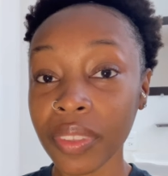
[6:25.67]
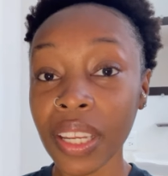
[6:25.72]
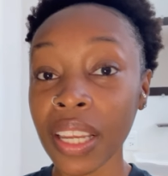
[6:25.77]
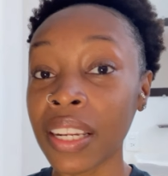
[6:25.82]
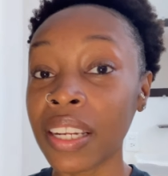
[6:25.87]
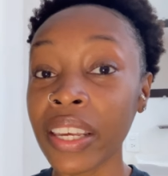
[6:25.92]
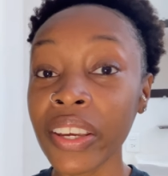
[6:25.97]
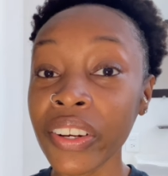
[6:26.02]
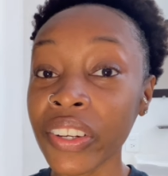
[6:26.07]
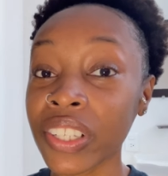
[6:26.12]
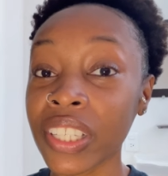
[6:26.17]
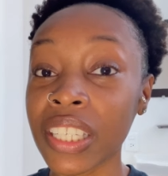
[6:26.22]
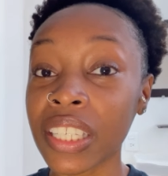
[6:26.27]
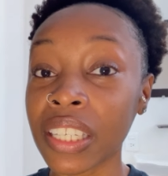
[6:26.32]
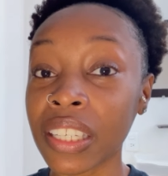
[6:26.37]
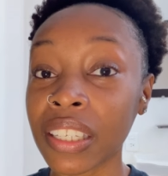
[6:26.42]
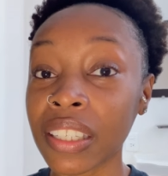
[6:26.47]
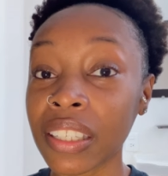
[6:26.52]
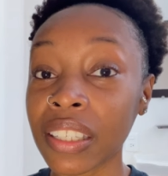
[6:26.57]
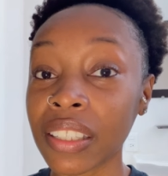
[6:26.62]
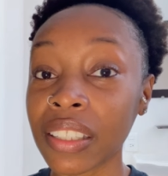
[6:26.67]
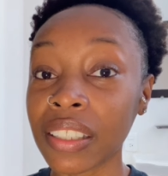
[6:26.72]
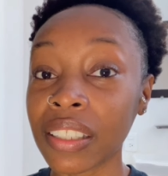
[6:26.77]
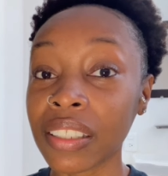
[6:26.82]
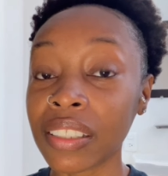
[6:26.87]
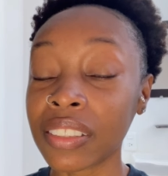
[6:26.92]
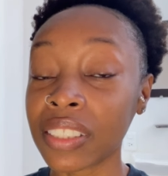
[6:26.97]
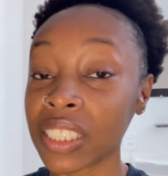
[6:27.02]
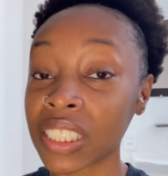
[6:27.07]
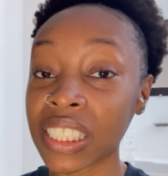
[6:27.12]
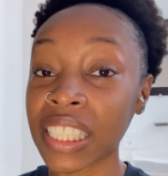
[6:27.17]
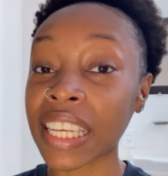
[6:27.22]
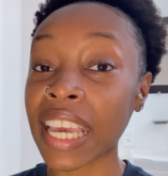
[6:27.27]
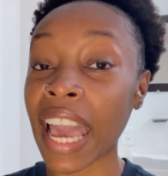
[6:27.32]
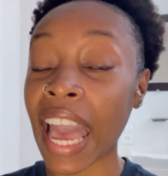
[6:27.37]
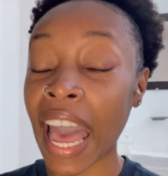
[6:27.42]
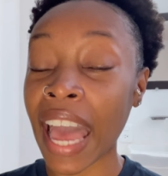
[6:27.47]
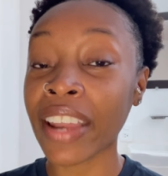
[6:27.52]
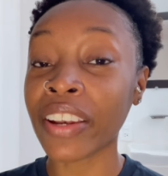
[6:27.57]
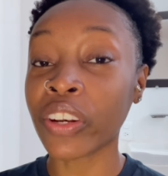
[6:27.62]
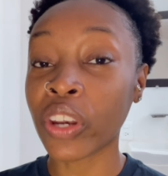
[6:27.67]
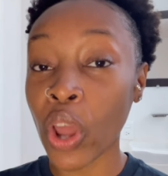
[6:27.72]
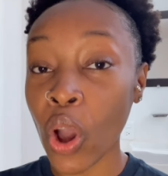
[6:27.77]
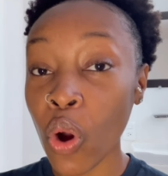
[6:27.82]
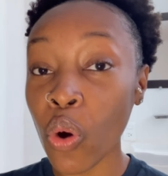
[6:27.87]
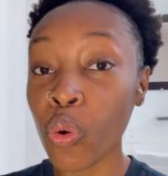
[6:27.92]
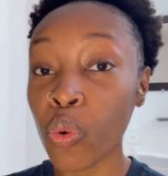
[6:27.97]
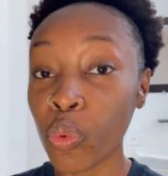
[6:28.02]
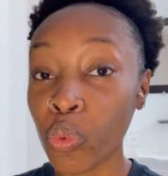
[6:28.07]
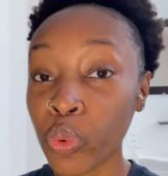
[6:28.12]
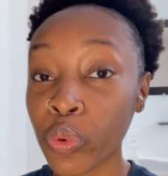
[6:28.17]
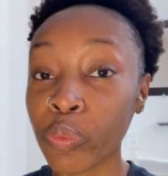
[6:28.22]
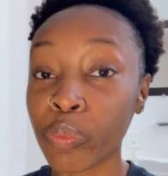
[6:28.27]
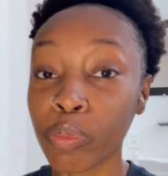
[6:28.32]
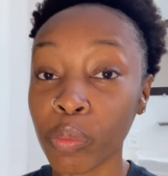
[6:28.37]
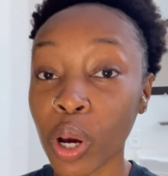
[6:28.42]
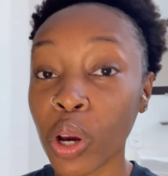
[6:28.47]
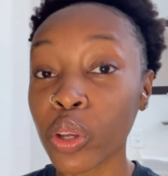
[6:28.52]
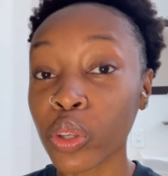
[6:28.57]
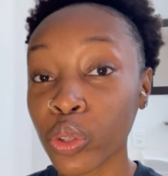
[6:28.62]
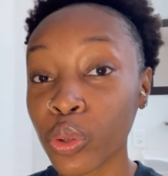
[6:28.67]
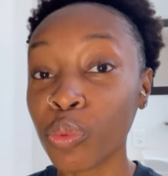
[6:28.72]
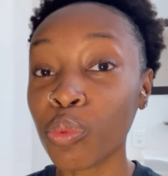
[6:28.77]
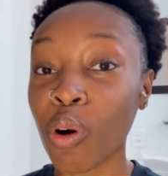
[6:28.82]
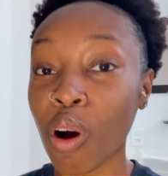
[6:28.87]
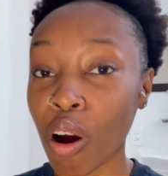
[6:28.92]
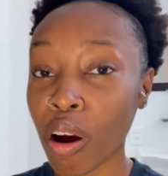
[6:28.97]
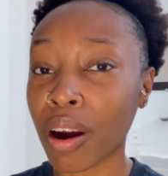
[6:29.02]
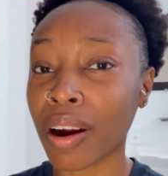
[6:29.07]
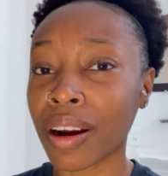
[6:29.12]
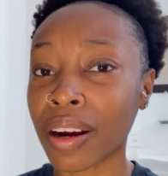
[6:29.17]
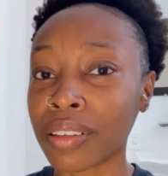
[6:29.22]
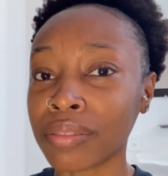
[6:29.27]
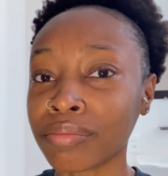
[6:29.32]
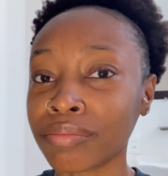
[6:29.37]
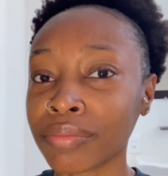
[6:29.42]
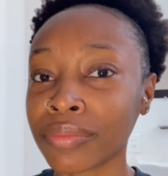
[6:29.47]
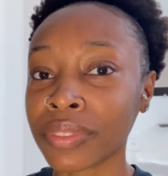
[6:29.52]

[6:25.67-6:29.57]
Literally. She said, I know who you are.